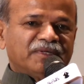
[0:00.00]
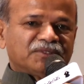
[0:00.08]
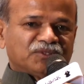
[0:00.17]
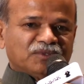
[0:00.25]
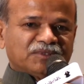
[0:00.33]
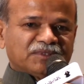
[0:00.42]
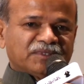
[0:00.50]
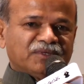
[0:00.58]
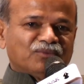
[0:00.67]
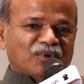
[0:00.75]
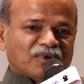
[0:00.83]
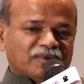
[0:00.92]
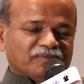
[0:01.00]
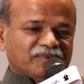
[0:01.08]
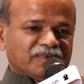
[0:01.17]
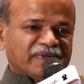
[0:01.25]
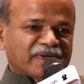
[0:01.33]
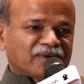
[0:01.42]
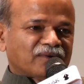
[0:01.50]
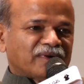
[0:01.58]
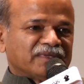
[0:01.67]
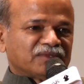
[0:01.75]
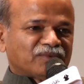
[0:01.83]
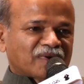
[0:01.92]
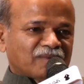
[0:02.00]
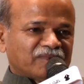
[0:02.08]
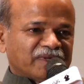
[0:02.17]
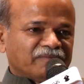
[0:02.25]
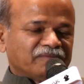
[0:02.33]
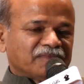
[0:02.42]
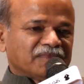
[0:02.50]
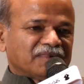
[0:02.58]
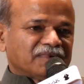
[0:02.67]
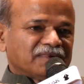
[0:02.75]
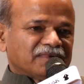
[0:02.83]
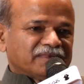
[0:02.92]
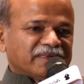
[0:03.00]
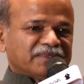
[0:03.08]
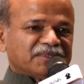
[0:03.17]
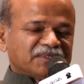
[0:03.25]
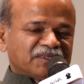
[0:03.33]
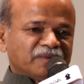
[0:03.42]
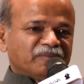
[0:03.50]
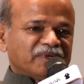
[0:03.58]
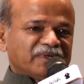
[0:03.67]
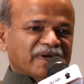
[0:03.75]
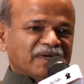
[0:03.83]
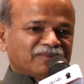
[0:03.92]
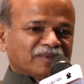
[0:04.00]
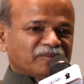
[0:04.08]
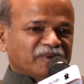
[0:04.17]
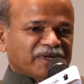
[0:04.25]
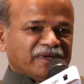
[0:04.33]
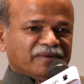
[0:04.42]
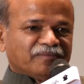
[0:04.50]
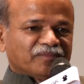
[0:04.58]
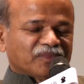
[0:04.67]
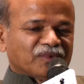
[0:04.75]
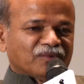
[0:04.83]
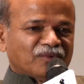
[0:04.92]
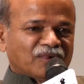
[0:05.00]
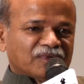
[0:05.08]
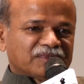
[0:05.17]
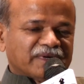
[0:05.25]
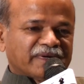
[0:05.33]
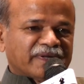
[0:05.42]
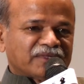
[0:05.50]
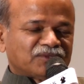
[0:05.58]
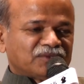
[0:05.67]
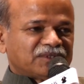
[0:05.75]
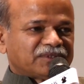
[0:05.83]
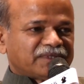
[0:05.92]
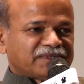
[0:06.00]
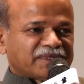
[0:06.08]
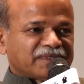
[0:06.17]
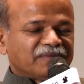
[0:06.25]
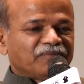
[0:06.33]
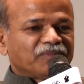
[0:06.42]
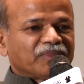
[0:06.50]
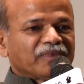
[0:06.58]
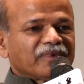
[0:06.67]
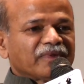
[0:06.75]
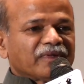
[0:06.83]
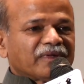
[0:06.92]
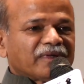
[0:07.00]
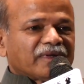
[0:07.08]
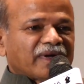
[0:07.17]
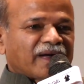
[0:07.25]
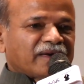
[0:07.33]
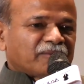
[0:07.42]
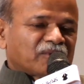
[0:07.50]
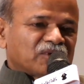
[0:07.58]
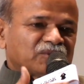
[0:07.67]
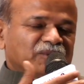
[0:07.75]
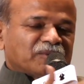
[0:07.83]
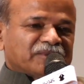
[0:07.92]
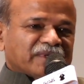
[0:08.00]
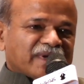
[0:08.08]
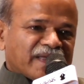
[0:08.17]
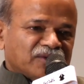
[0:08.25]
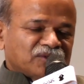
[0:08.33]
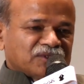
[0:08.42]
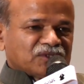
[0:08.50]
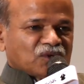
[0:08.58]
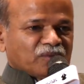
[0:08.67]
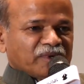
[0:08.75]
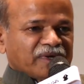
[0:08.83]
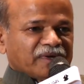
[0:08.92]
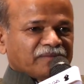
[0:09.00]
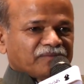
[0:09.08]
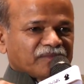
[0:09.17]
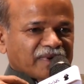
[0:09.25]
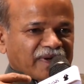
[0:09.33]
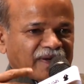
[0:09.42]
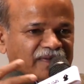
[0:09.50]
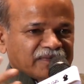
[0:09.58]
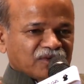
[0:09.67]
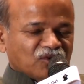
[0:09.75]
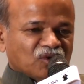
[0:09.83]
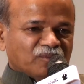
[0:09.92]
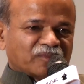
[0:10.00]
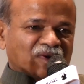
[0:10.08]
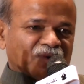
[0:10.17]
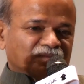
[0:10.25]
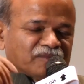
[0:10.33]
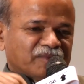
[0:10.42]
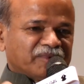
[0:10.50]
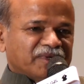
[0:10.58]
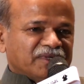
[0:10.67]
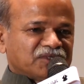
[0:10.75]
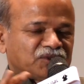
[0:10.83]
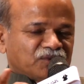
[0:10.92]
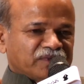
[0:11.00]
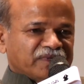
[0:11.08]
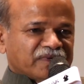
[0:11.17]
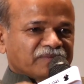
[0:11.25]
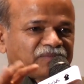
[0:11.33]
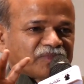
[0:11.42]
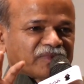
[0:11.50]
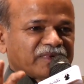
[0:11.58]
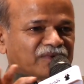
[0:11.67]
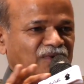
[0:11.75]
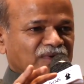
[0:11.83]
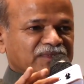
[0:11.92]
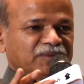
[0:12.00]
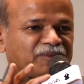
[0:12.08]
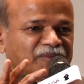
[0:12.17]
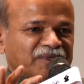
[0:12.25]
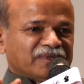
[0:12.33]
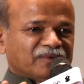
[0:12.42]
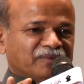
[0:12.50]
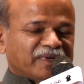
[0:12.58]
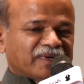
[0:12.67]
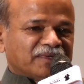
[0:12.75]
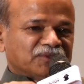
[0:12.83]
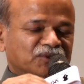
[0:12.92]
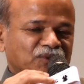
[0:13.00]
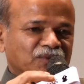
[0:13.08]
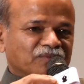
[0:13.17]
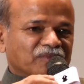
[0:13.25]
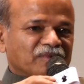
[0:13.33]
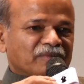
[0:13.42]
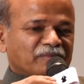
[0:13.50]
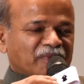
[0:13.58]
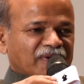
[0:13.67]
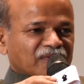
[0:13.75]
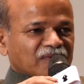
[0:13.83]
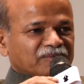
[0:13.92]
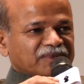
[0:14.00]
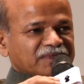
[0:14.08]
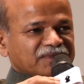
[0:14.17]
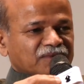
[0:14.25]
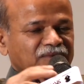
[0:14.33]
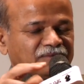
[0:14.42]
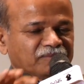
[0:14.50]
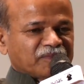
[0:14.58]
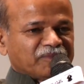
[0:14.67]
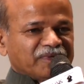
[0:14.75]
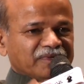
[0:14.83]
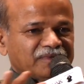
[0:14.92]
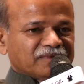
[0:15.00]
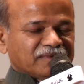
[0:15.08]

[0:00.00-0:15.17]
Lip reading: institutions involved. Deccan College is one of them. Then CCMB, right from the beginning, was attached to this research. And of course, Professor Ganeshwar Chaube, and the group from maybe Estonia, all these people, were also part of this, maybe